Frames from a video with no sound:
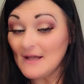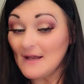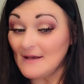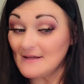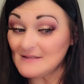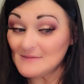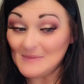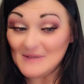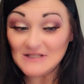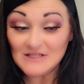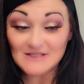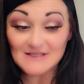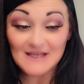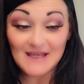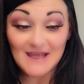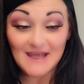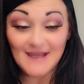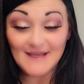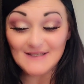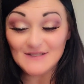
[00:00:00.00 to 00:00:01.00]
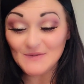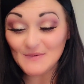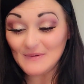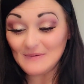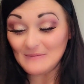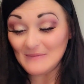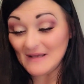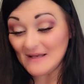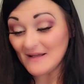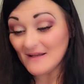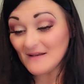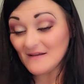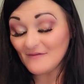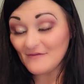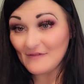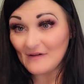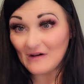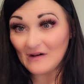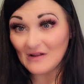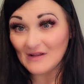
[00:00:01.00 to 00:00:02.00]
And as much as I hate to admit it,
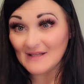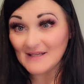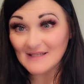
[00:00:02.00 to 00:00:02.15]
fall